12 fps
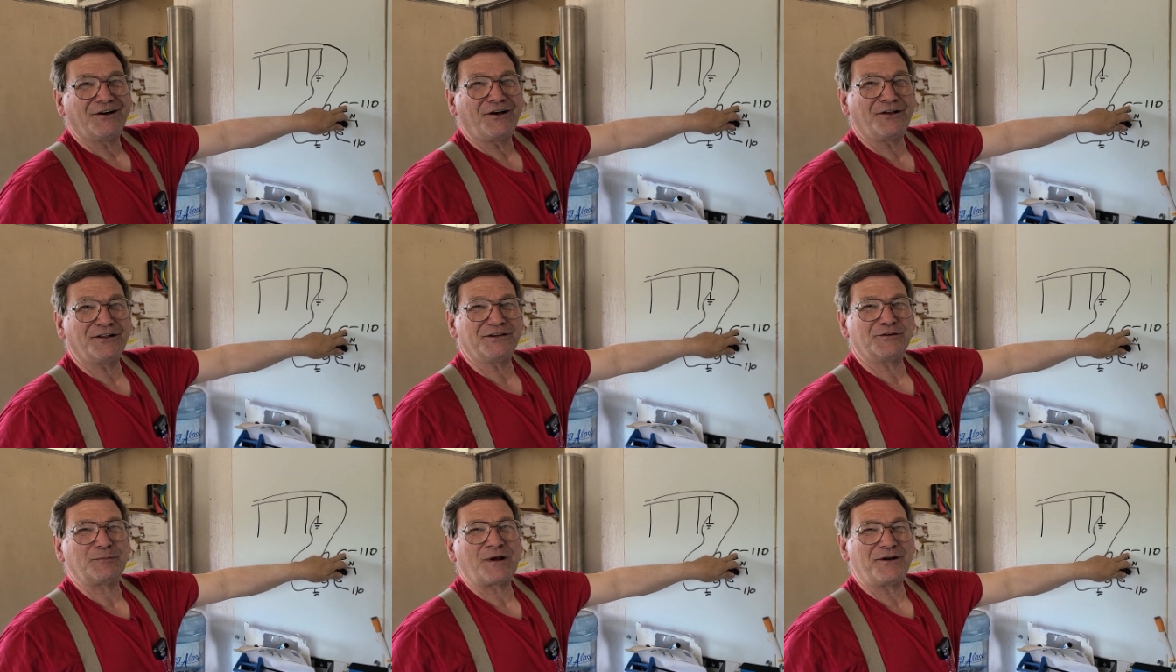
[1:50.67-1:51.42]
all of
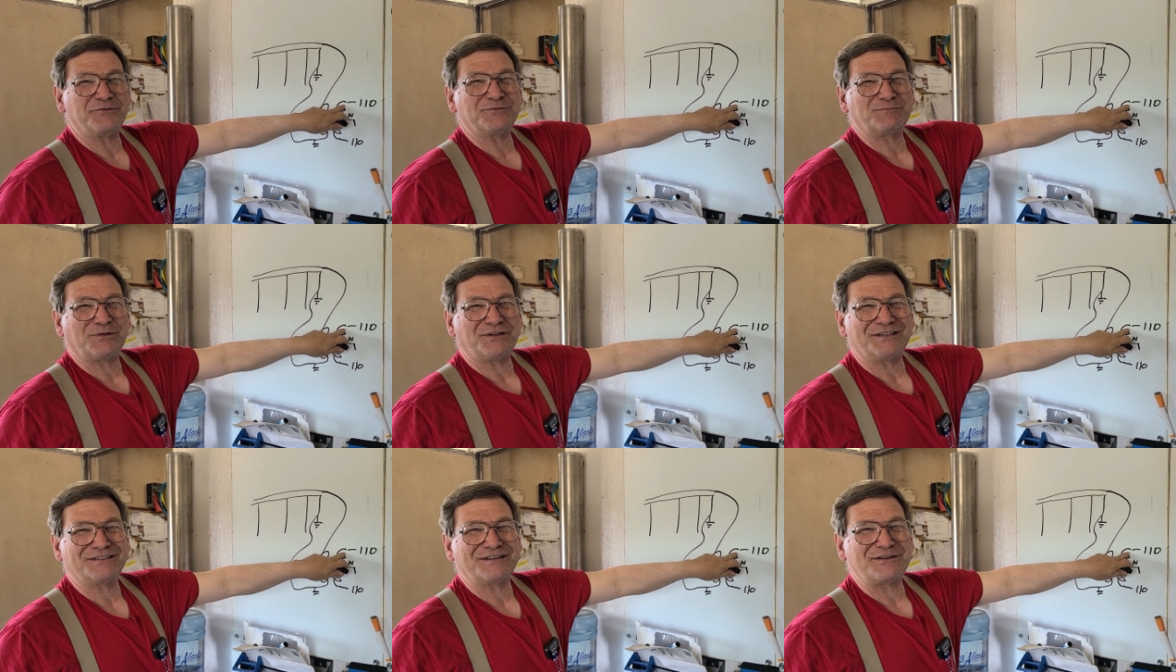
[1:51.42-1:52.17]
your power
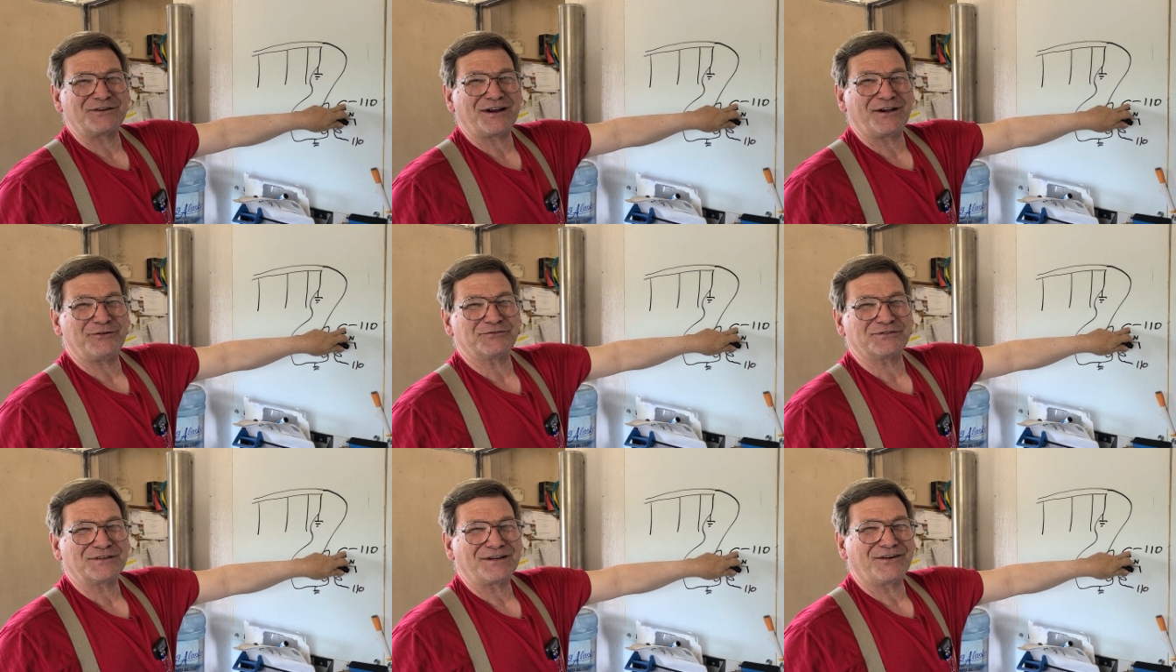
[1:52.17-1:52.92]
plugs in your
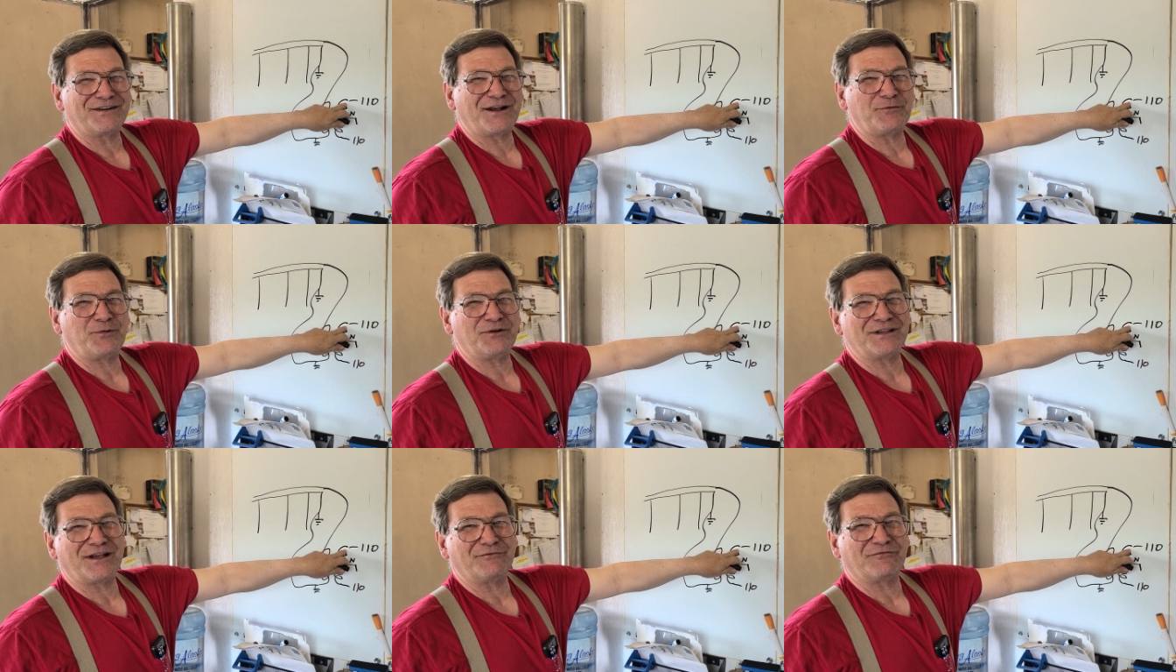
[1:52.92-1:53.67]
house are now
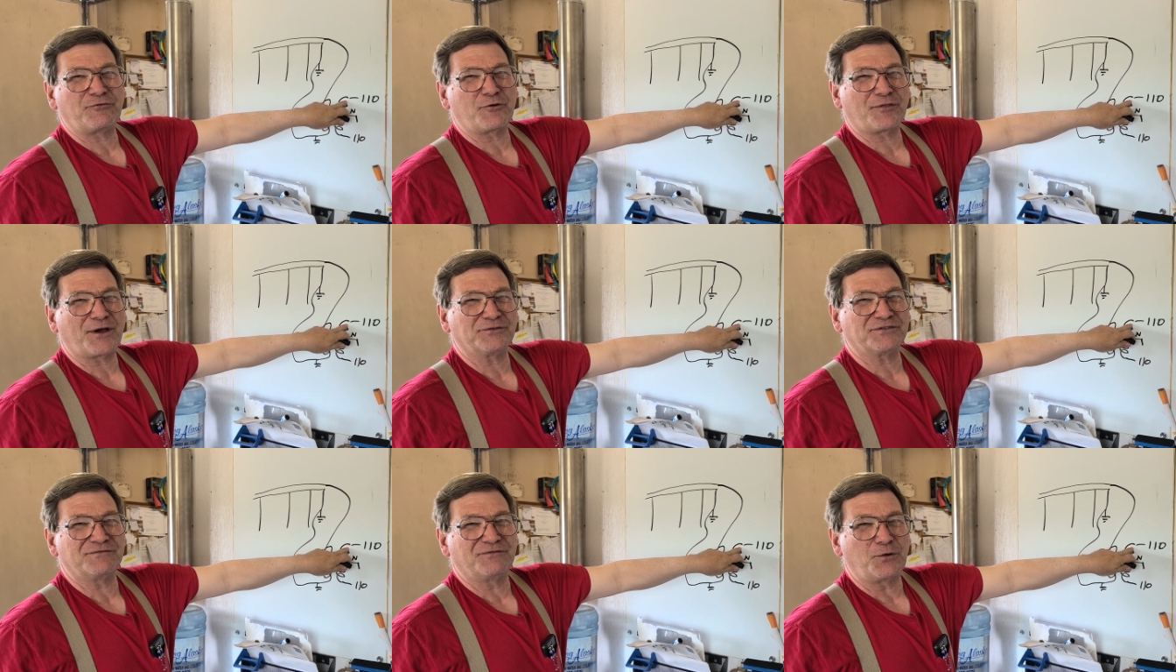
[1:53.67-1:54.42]
putting out
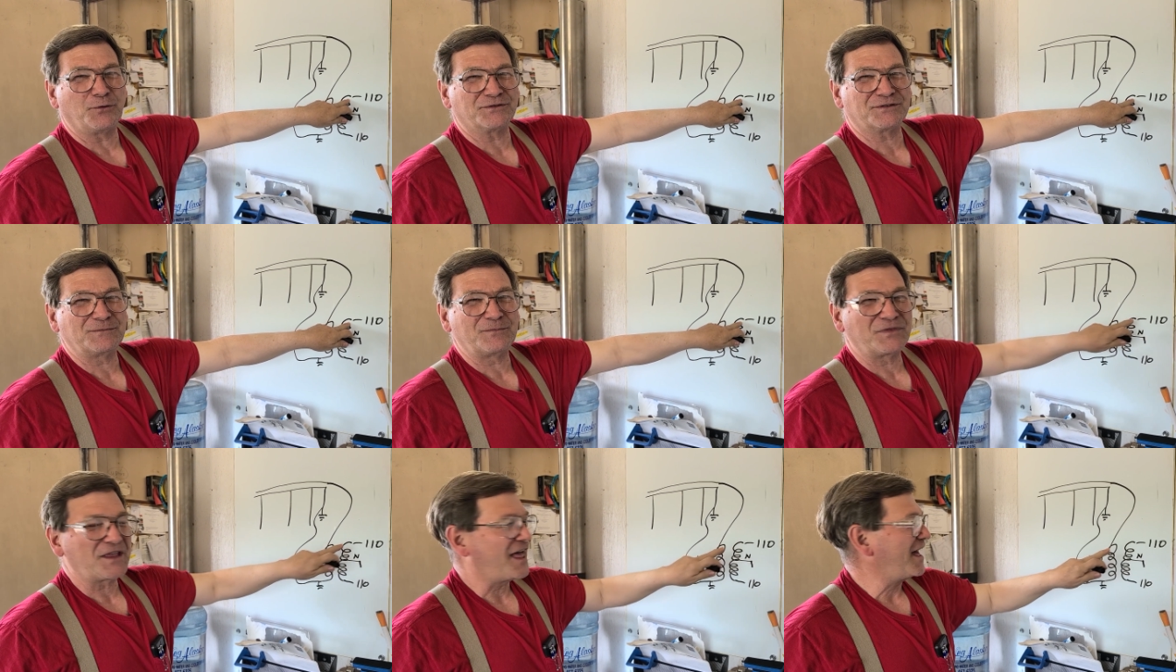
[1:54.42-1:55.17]
4,000 volts.
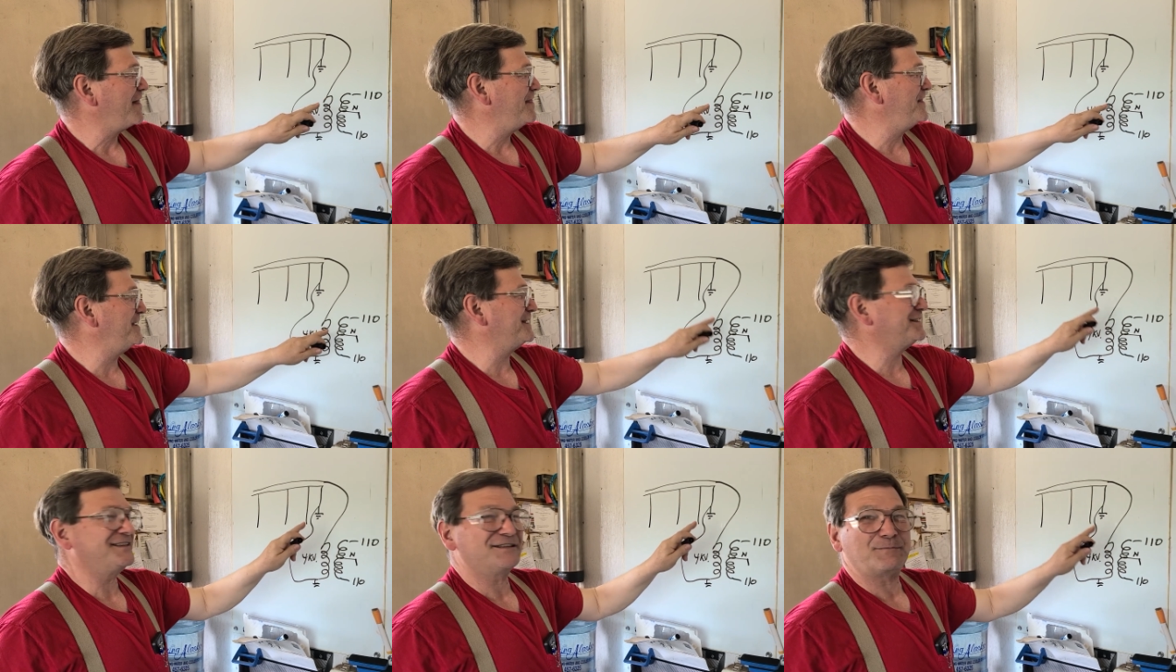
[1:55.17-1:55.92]

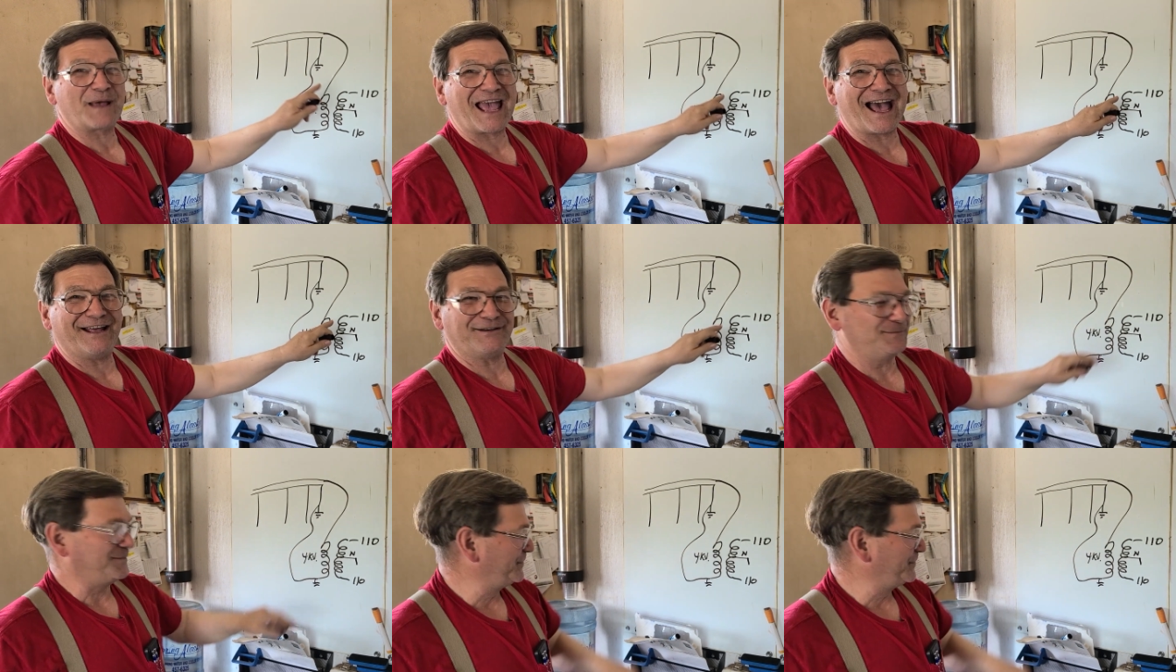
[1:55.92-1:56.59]
This is bad.